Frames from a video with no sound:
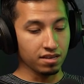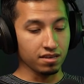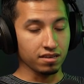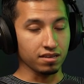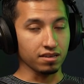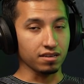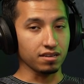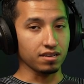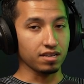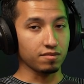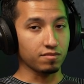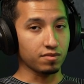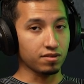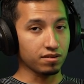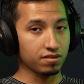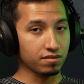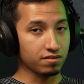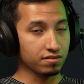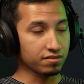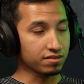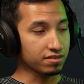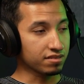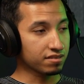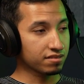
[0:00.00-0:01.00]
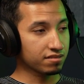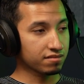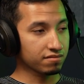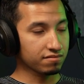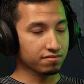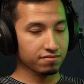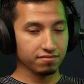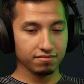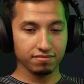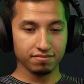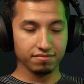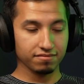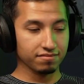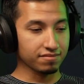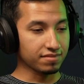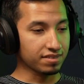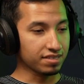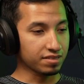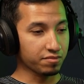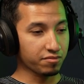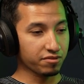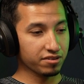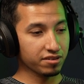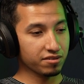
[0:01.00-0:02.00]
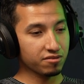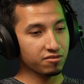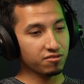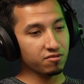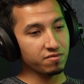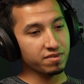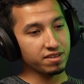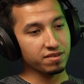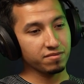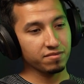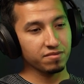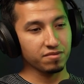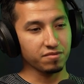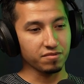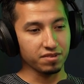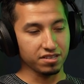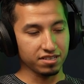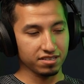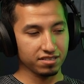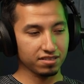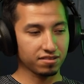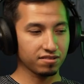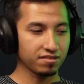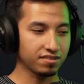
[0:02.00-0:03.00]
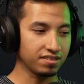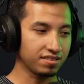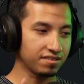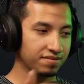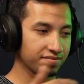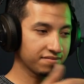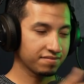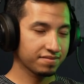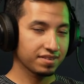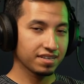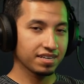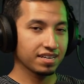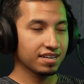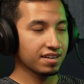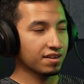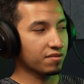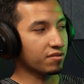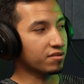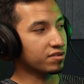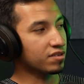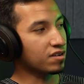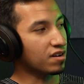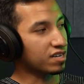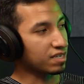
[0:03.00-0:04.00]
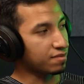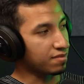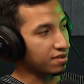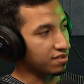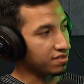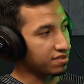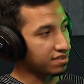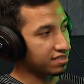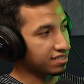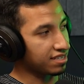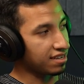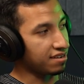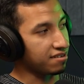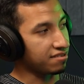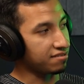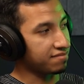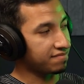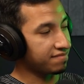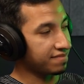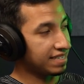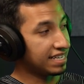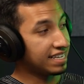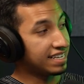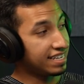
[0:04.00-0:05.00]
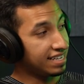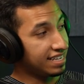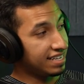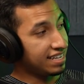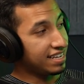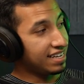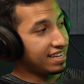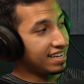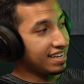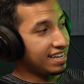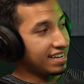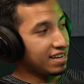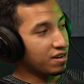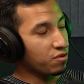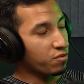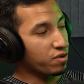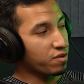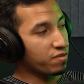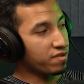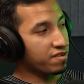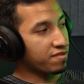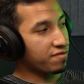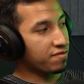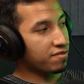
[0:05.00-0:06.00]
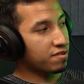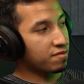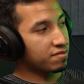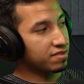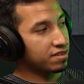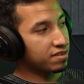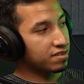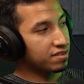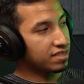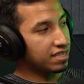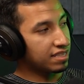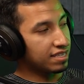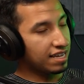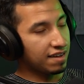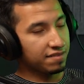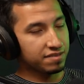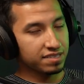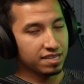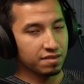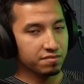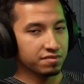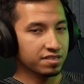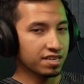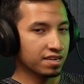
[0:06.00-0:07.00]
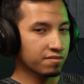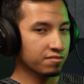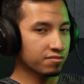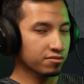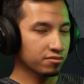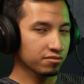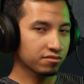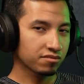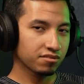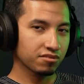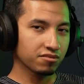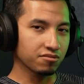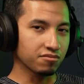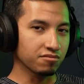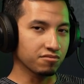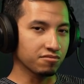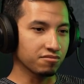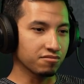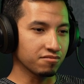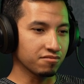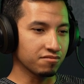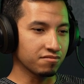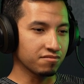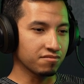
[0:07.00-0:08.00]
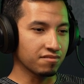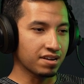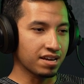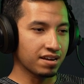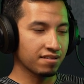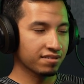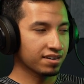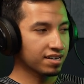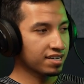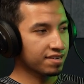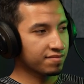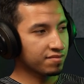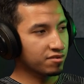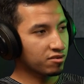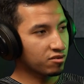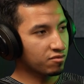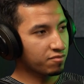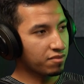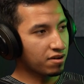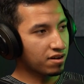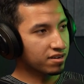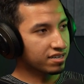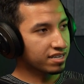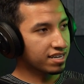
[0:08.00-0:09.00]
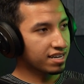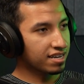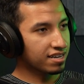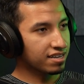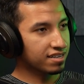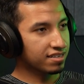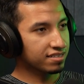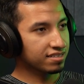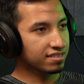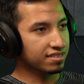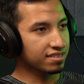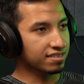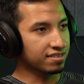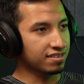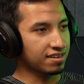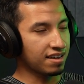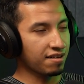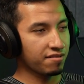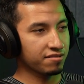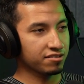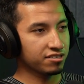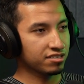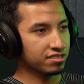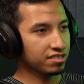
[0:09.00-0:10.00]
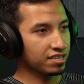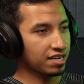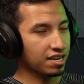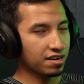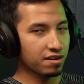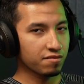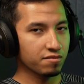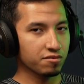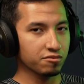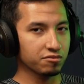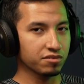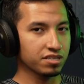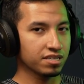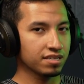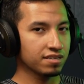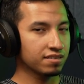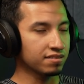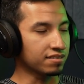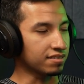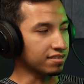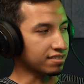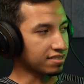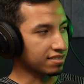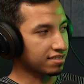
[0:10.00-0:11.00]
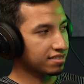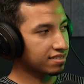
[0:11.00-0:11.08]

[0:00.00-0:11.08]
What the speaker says: Yeah, bro, it's pretty cool, man. We just literally we're talking about this how we went from literally lifetime tables to now kind of a little podcast, and now it's just kind of routine. Like